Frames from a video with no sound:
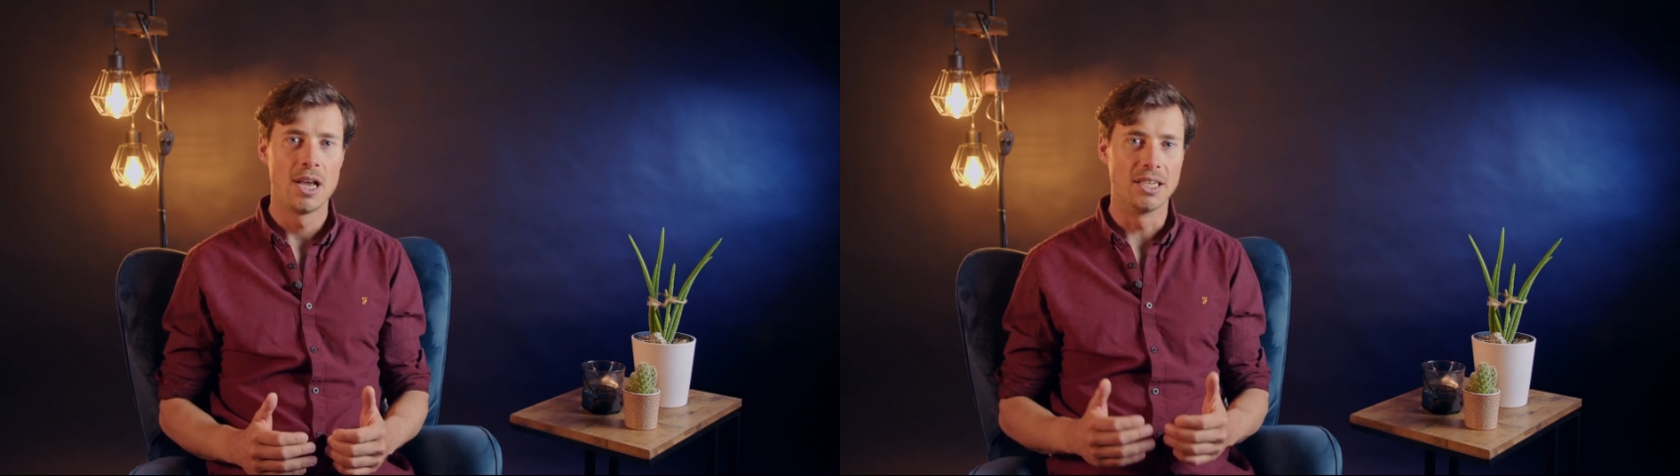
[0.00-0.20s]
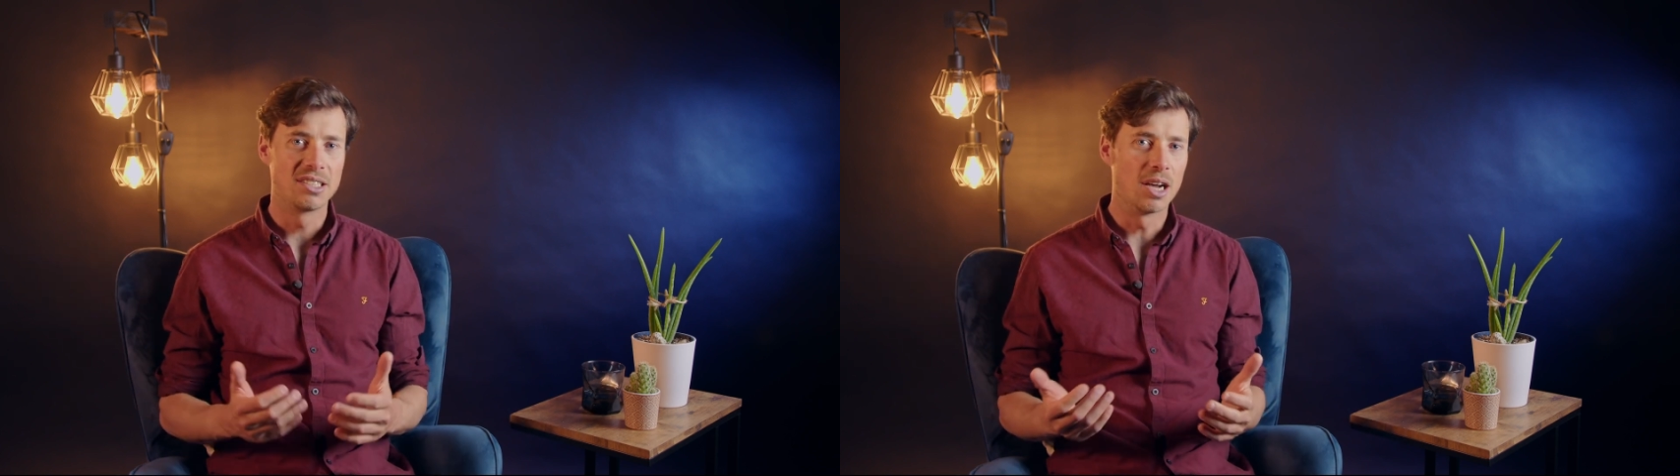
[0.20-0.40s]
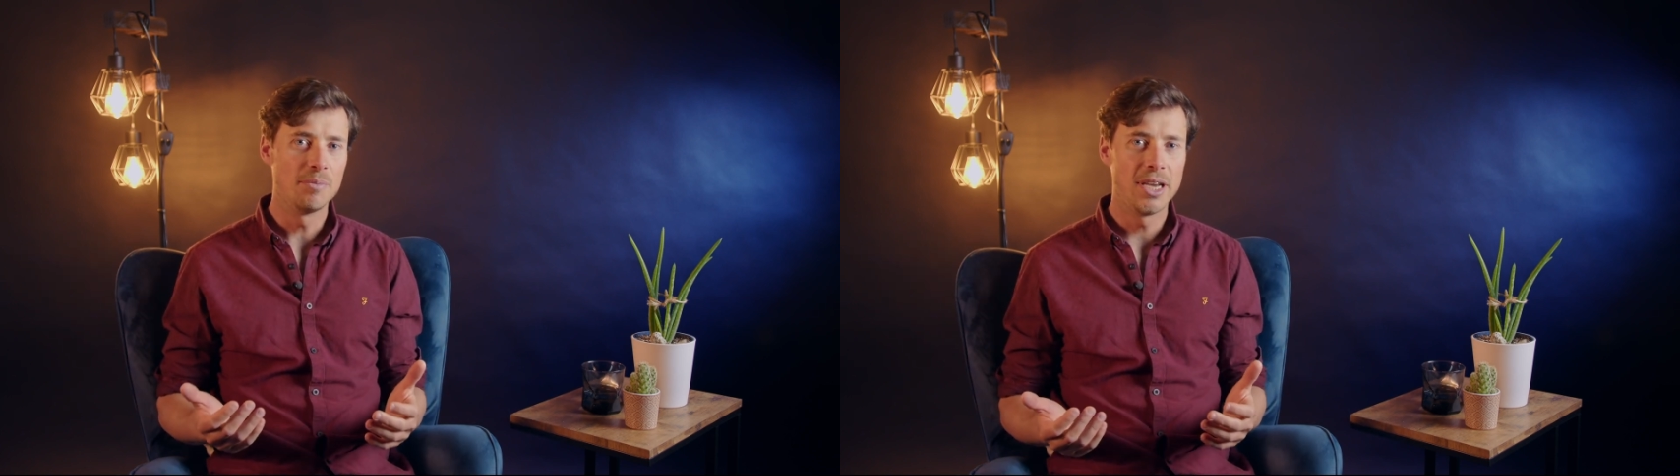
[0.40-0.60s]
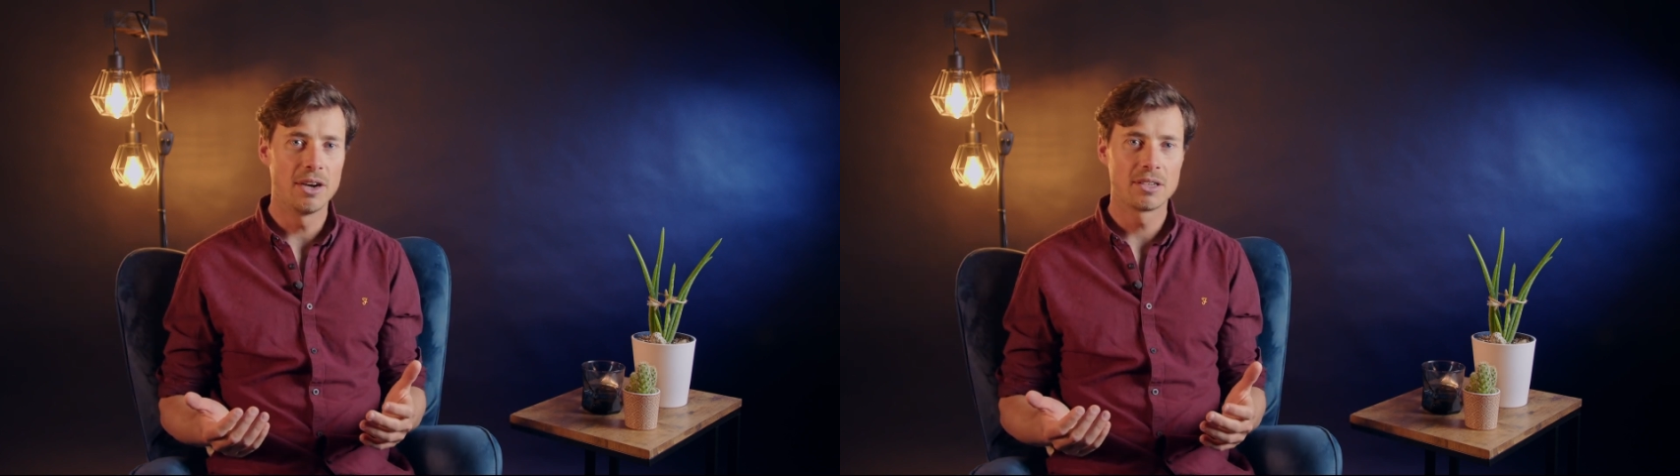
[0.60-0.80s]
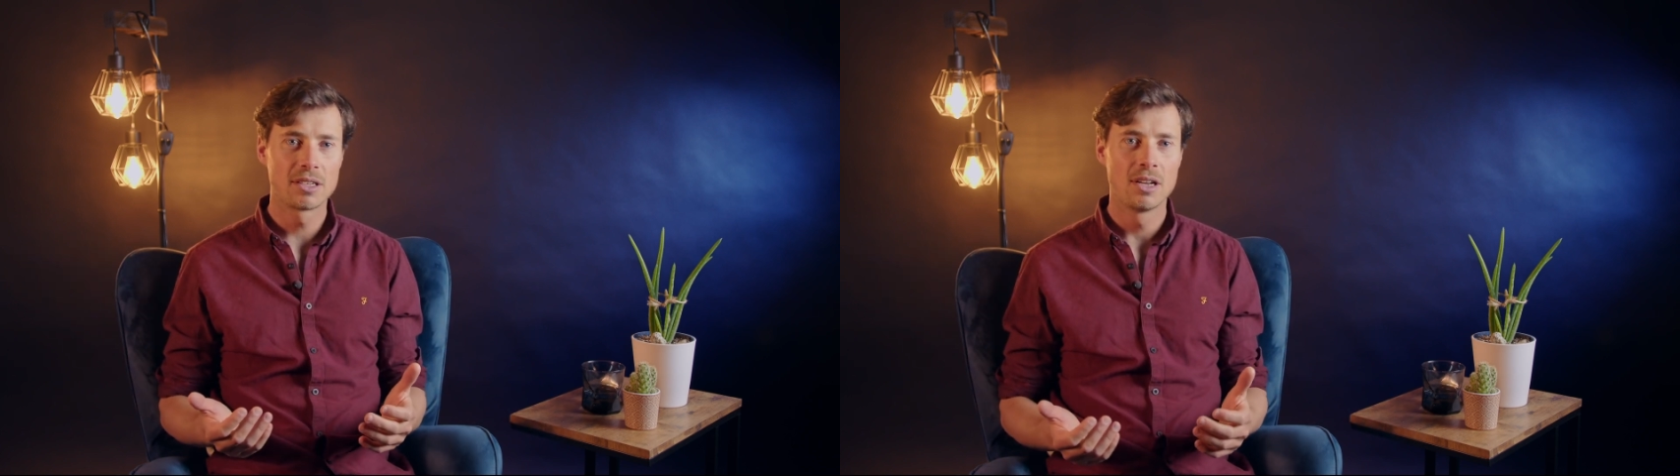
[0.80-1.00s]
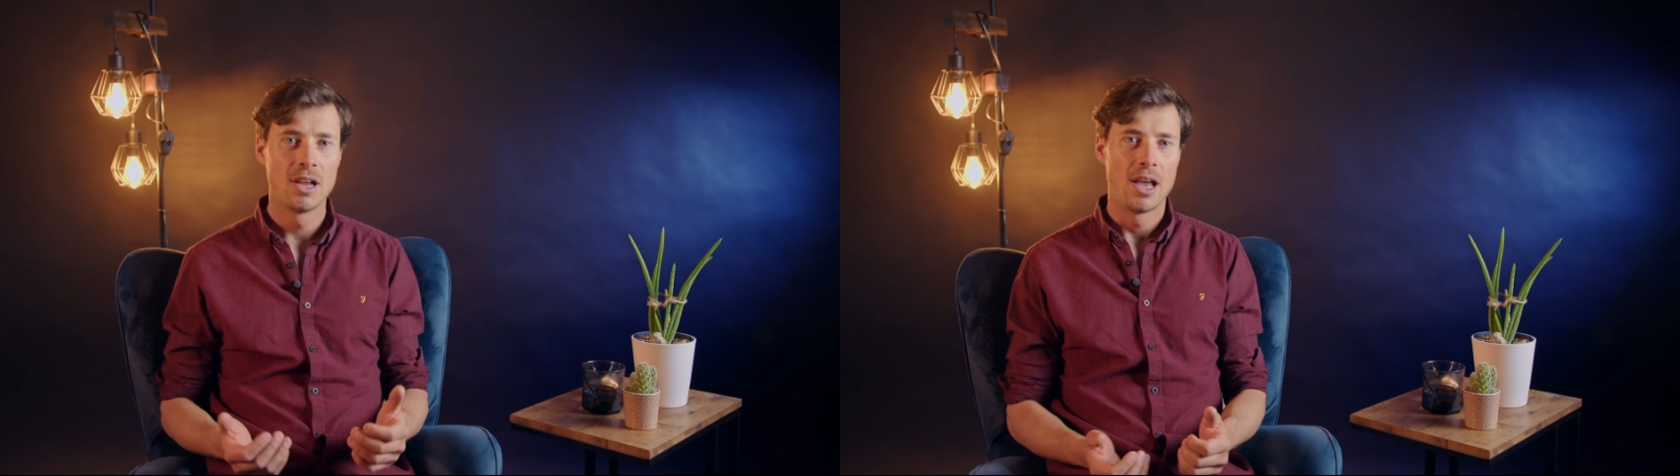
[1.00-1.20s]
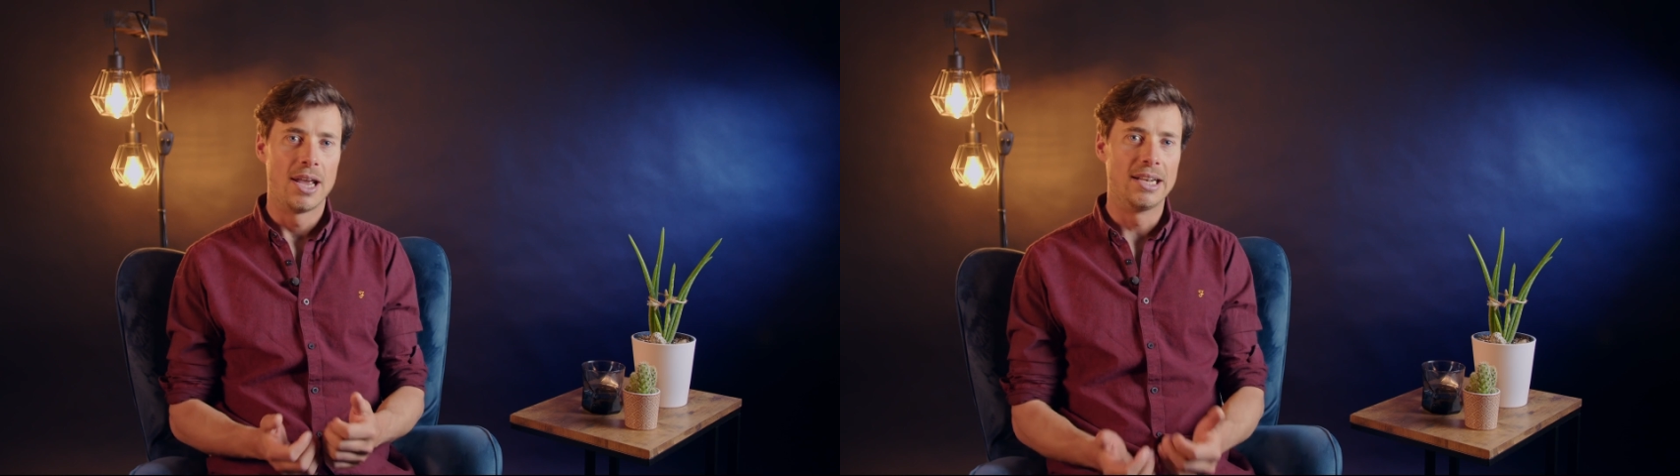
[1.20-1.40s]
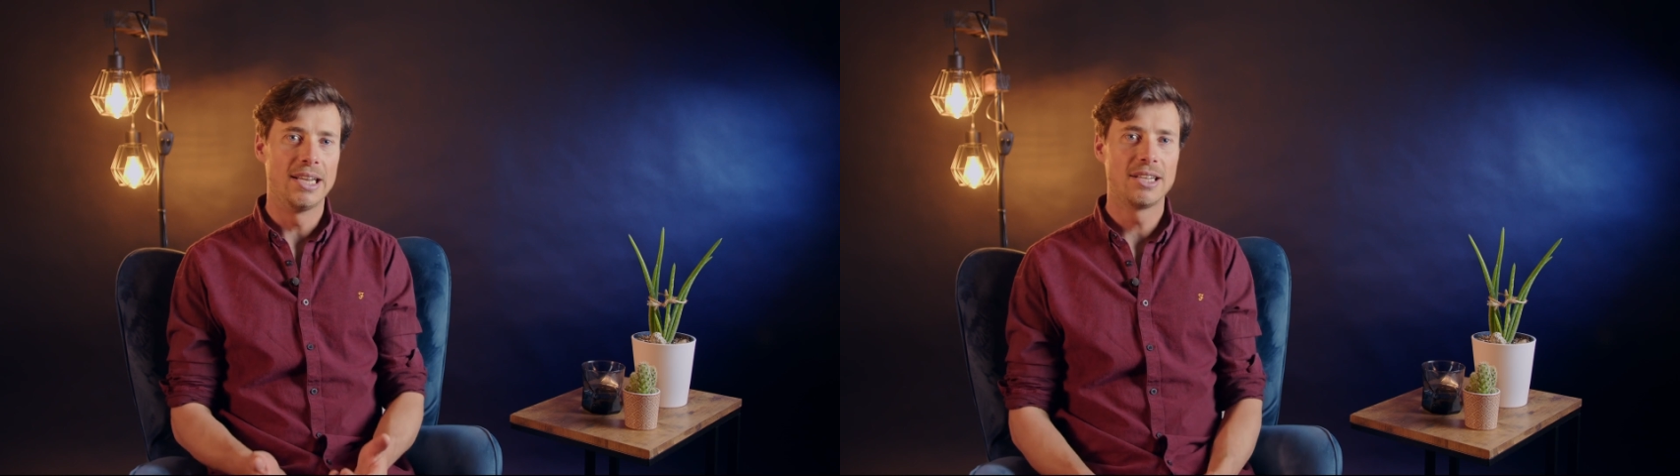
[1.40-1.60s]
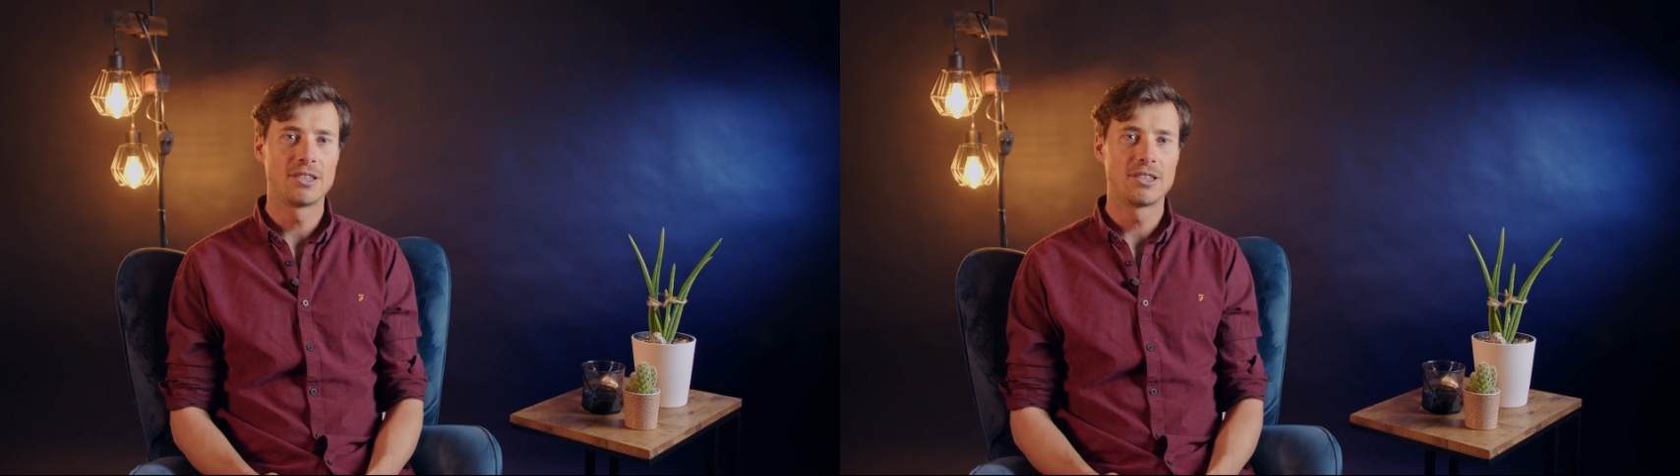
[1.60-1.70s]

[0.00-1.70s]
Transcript: In some years, it leads